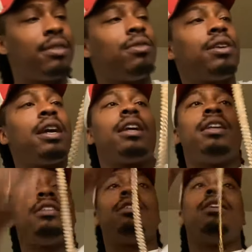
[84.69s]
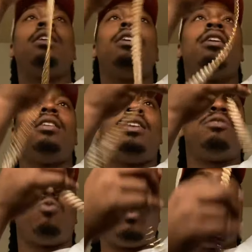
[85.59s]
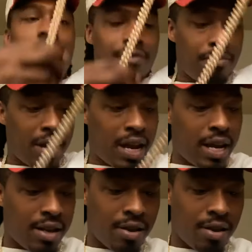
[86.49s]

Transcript: So yeah, this this one of them, man.